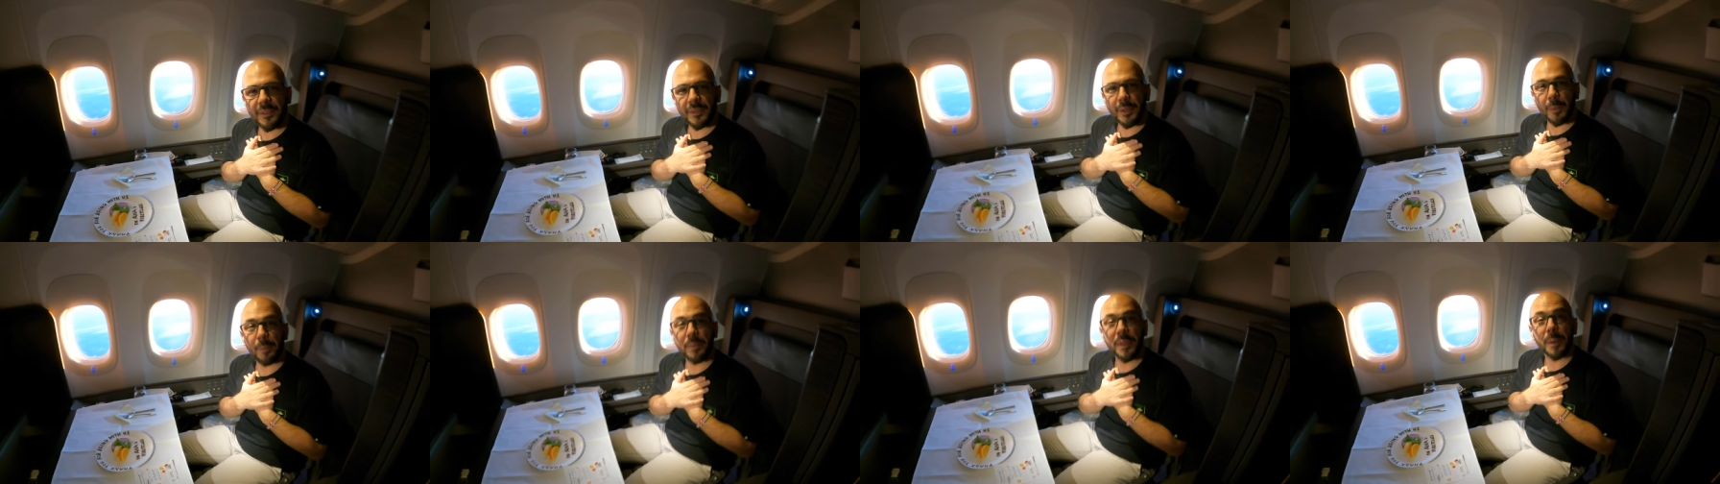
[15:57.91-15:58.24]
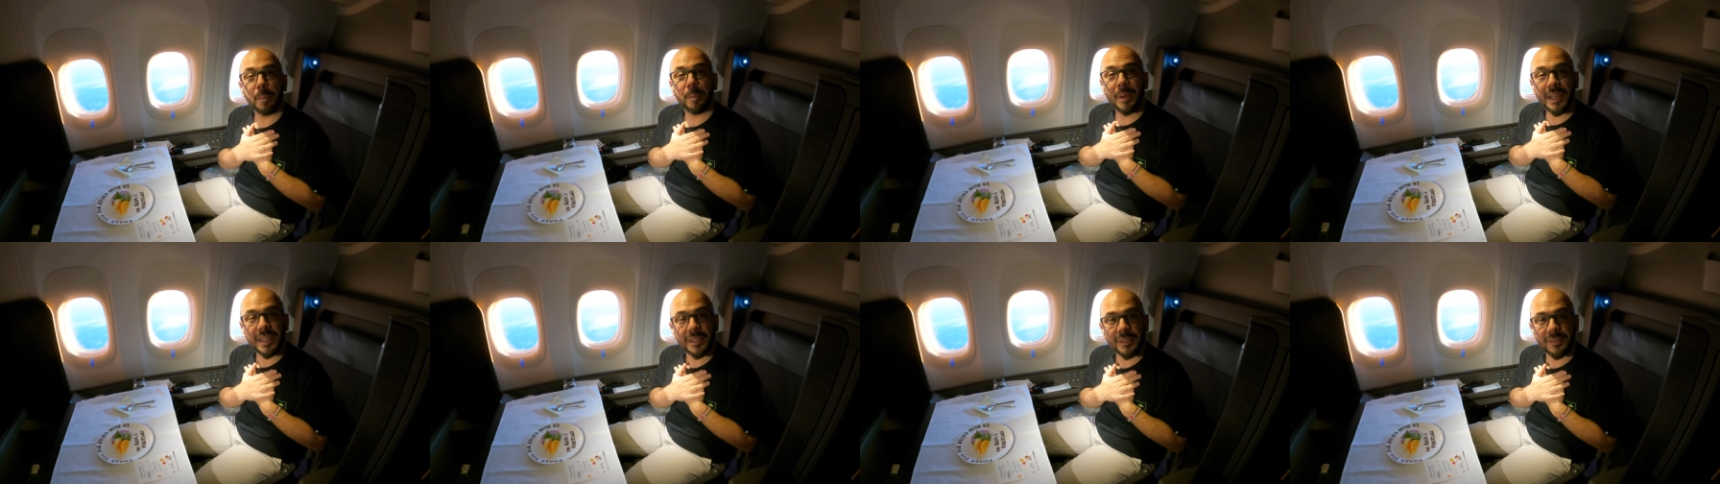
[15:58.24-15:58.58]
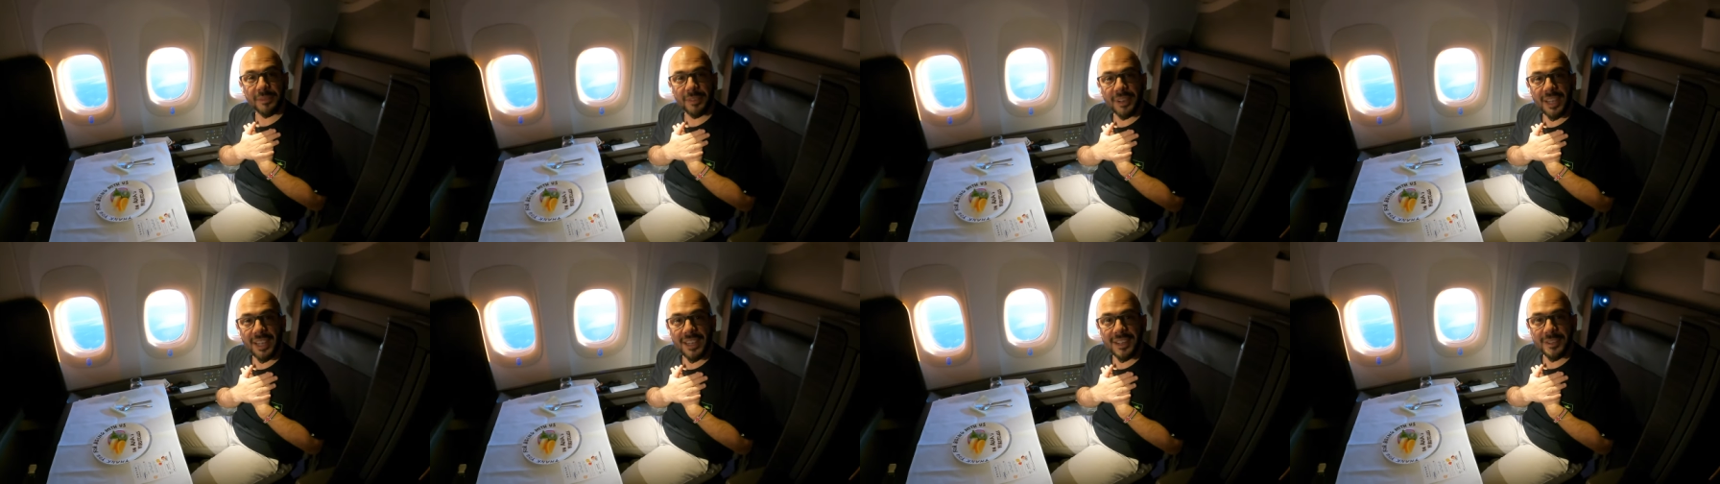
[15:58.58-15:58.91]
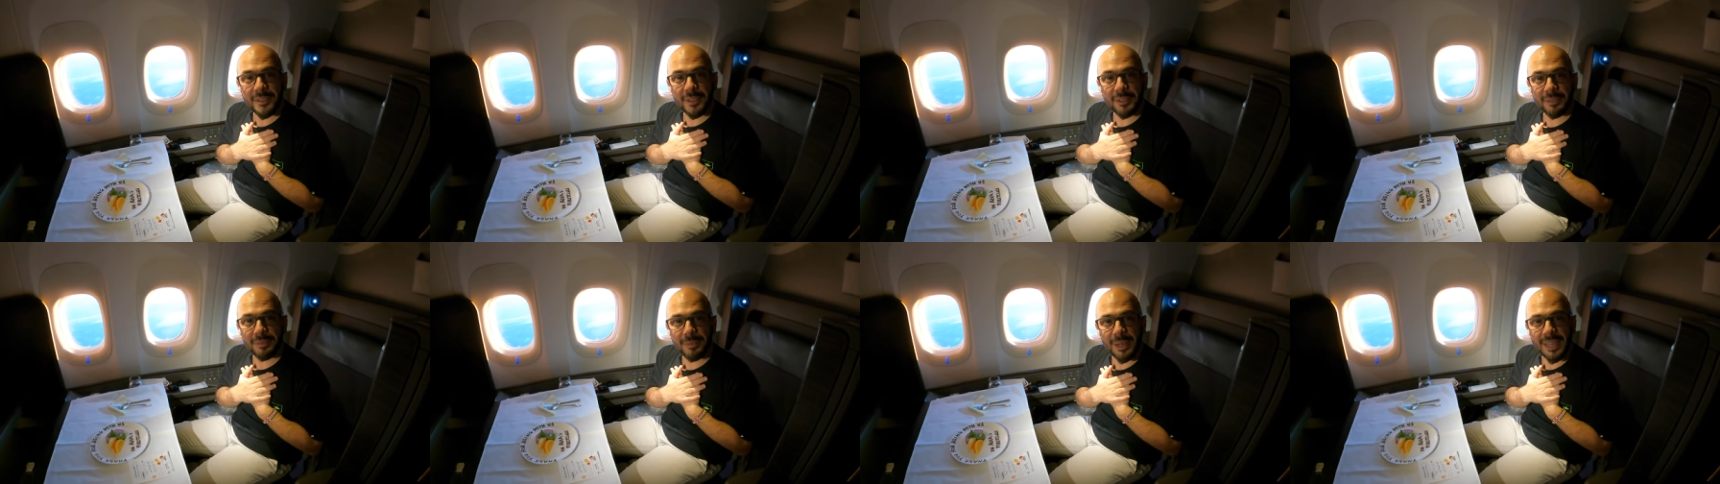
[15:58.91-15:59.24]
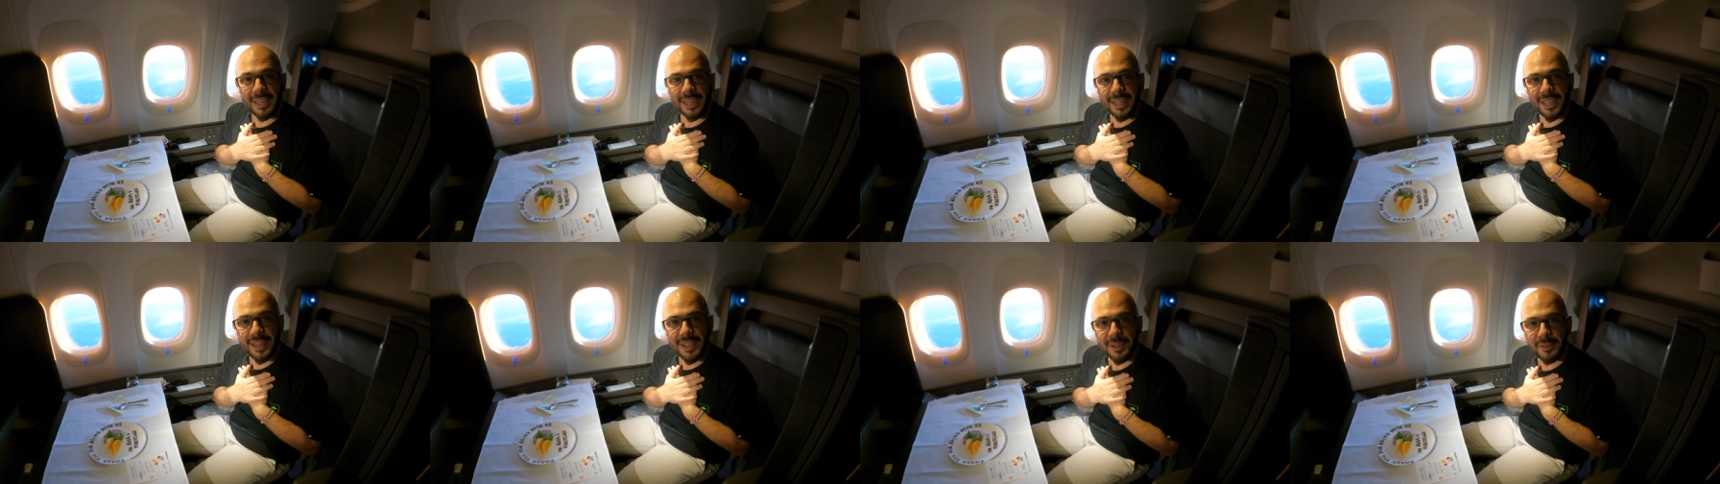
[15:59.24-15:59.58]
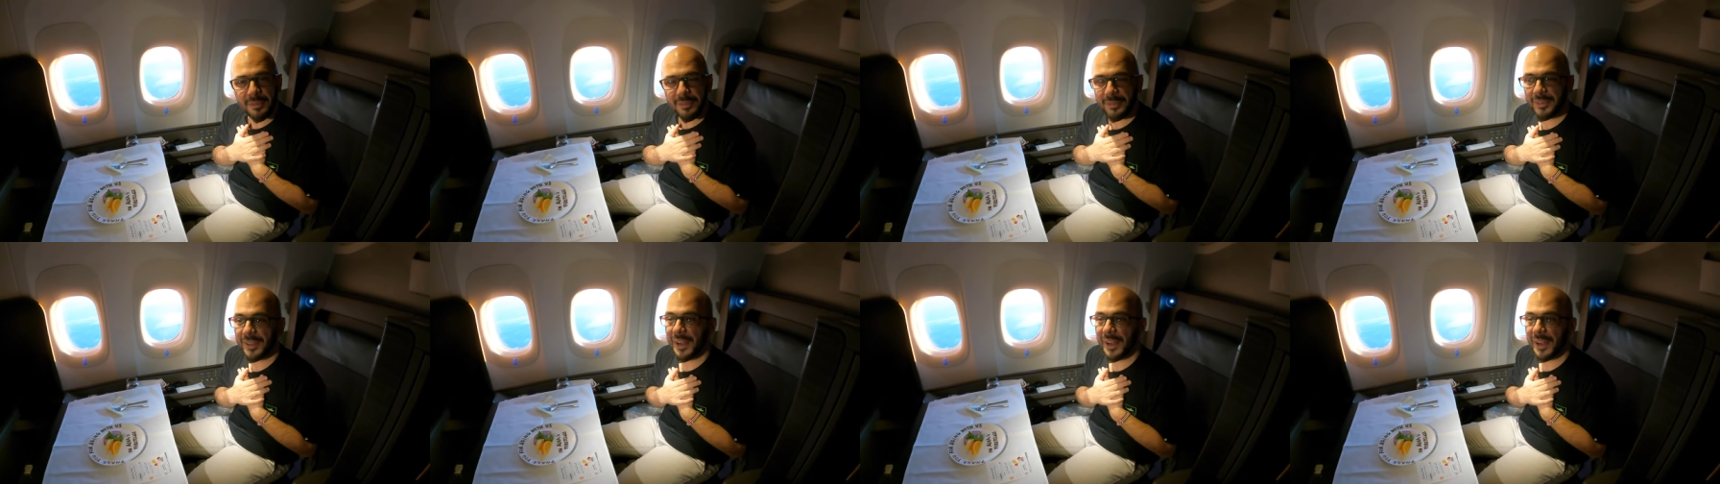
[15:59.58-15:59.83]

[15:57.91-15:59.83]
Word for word: the, the best flight of my life.